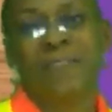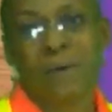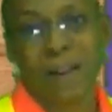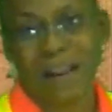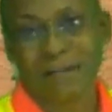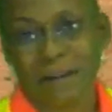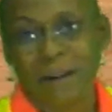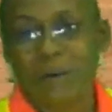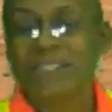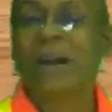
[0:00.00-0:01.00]
that we have.
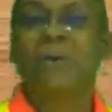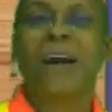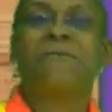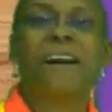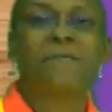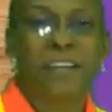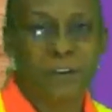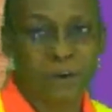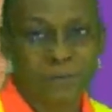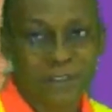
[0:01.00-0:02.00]
We said we have 5
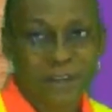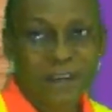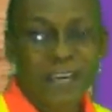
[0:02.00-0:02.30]
kingdoms.